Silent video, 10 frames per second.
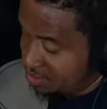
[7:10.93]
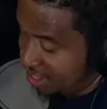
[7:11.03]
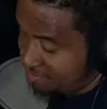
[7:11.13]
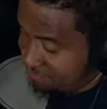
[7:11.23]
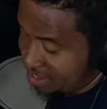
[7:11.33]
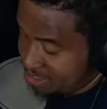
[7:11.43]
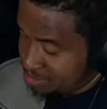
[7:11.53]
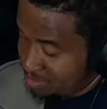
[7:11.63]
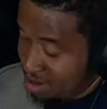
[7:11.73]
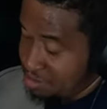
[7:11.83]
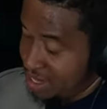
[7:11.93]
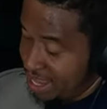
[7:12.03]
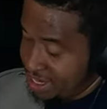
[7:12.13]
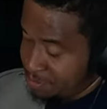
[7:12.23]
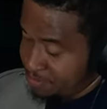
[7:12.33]
FX amount
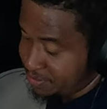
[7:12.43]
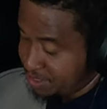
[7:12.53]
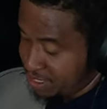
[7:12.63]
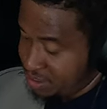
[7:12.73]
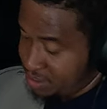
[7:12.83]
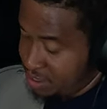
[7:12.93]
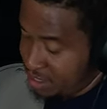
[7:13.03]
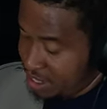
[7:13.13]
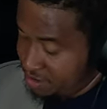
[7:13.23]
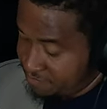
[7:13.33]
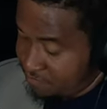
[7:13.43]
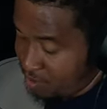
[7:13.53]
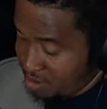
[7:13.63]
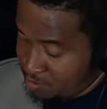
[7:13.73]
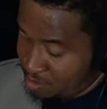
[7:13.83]
80%, and
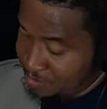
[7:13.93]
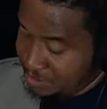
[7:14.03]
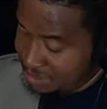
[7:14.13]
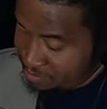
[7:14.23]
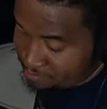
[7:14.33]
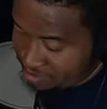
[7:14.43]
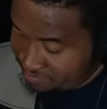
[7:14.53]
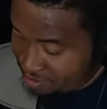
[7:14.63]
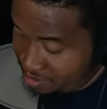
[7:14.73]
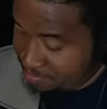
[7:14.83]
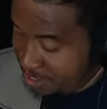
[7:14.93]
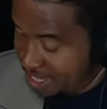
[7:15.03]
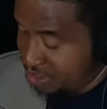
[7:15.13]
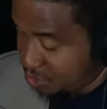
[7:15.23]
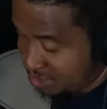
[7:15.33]
41% reverb.
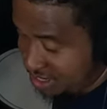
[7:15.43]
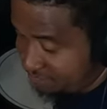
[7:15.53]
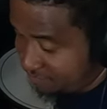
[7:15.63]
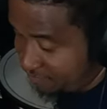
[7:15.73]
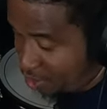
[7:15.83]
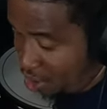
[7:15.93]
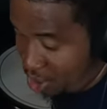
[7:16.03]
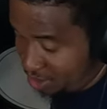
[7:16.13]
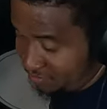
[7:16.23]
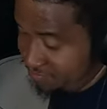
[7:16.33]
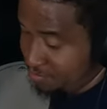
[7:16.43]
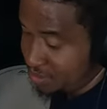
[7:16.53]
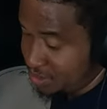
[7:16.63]
I use that for all of them.